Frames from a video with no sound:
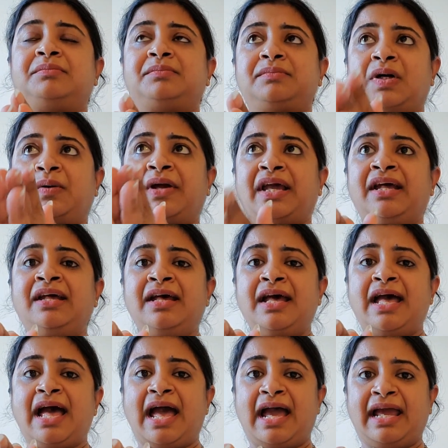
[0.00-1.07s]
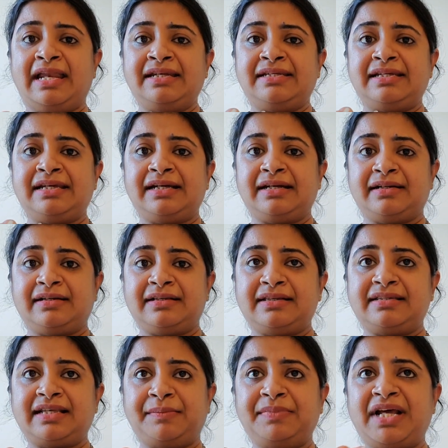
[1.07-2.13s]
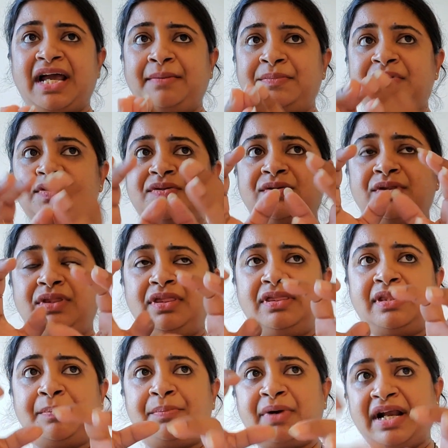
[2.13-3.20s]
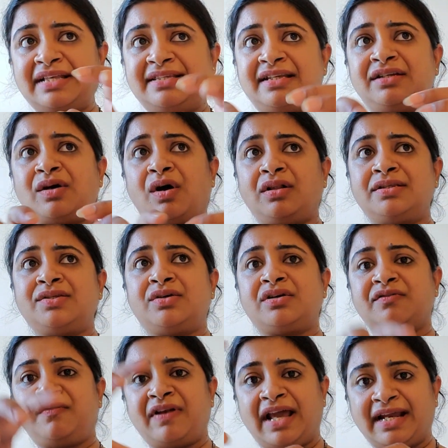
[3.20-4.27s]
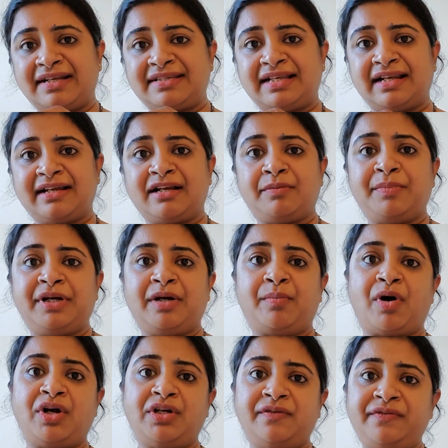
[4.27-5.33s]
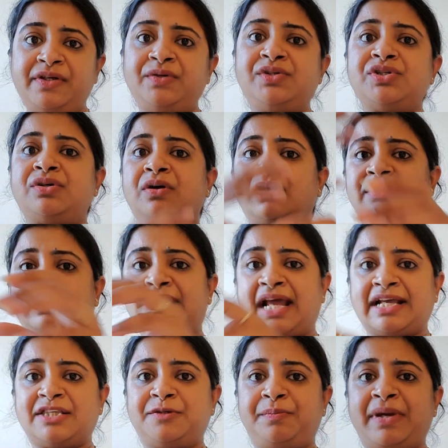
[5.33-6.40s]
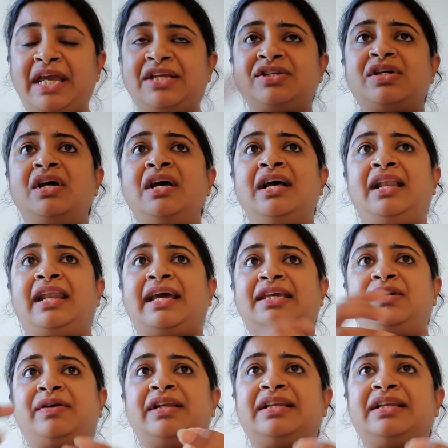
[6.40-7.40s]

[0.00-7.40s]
Okay, and sometimes the present also reflects a little bit about your future, or the next page. Like, you can